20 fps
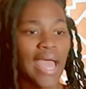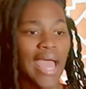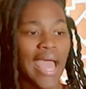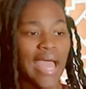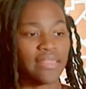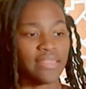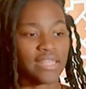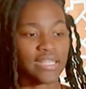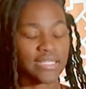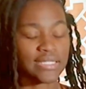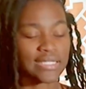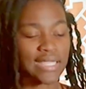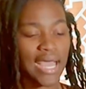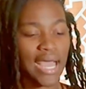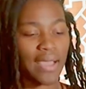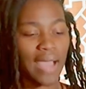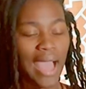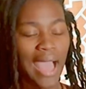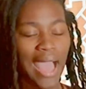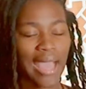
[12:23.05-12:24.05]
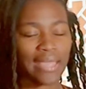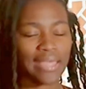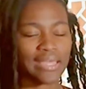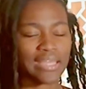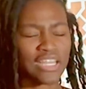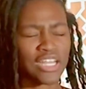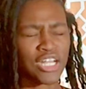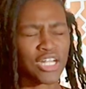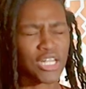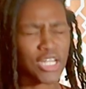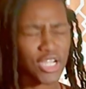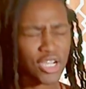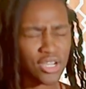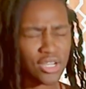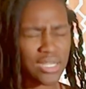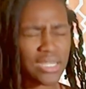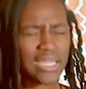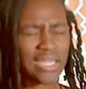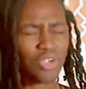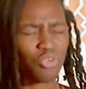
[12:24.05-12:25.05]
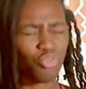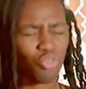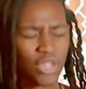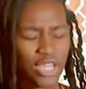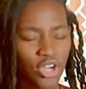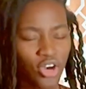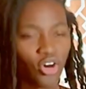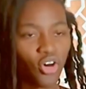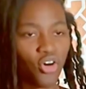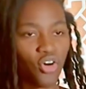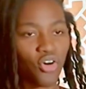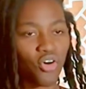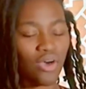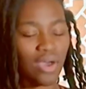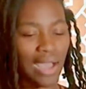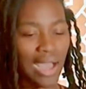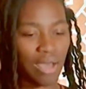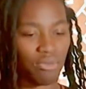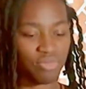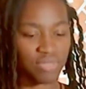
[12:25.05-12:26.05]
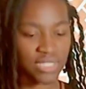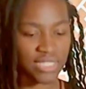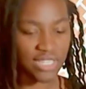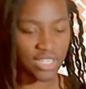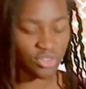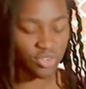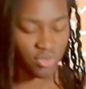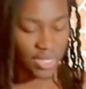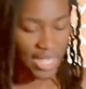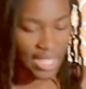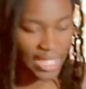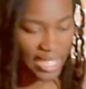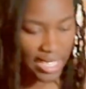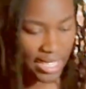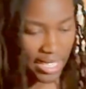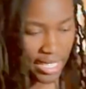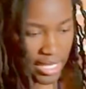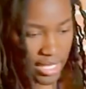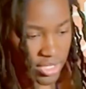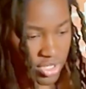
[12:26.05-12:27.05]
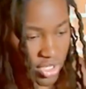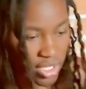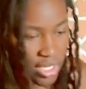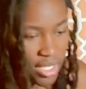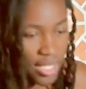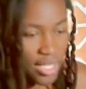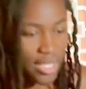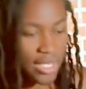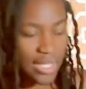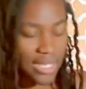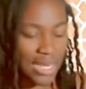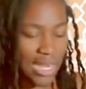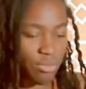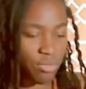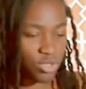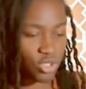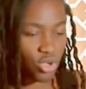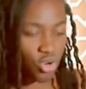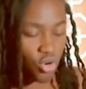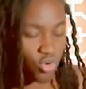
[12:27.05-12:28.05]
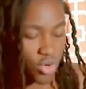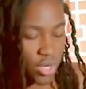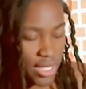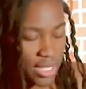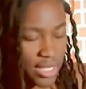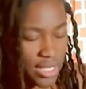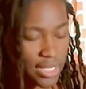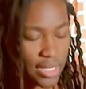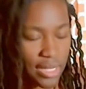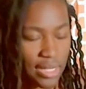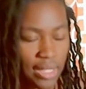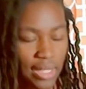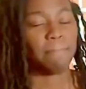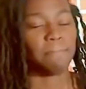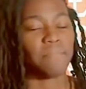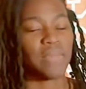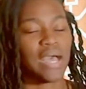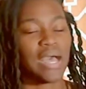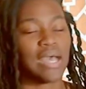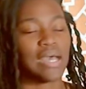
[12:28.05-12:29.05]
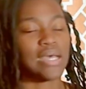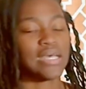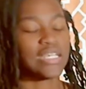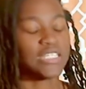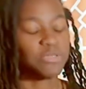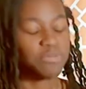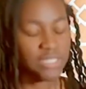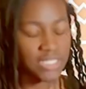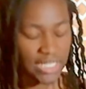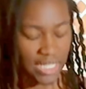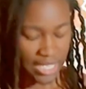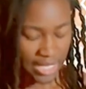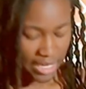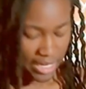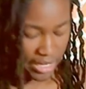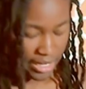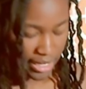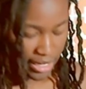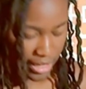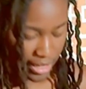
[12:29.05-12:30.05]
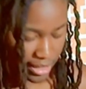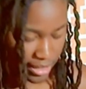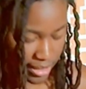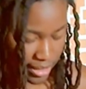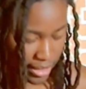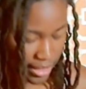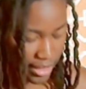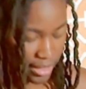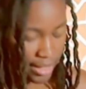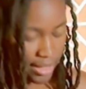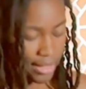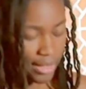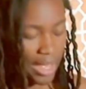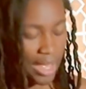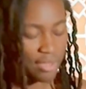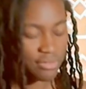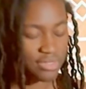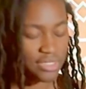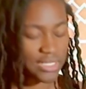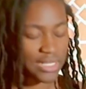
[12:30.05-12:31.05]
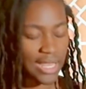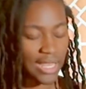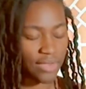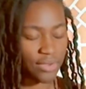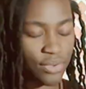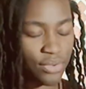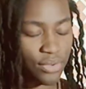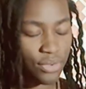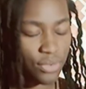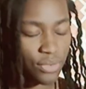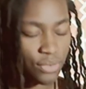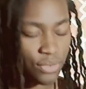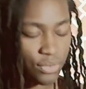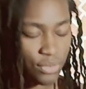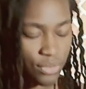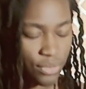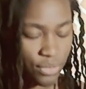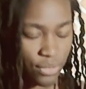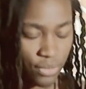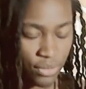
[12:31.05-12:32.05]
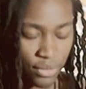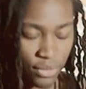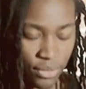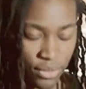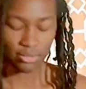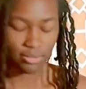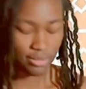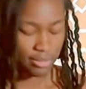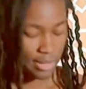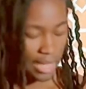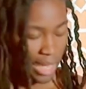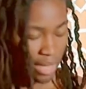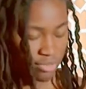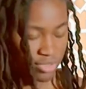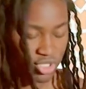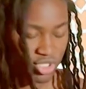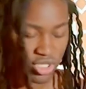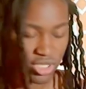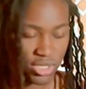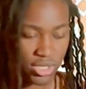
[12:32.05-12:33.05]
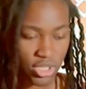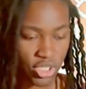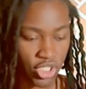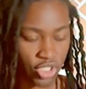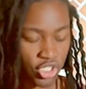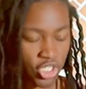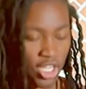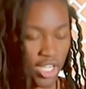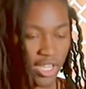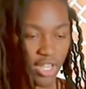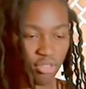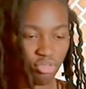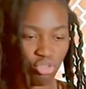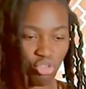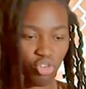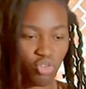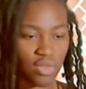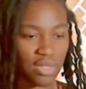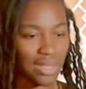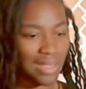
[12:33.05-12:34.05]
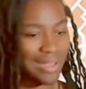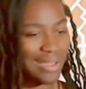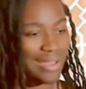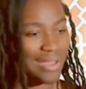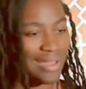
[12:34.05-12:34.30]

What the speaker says: At this time, I can clearly recall I was sitting on the edge and I was holding my husband's hand and I was just like, I was just chugging through it like,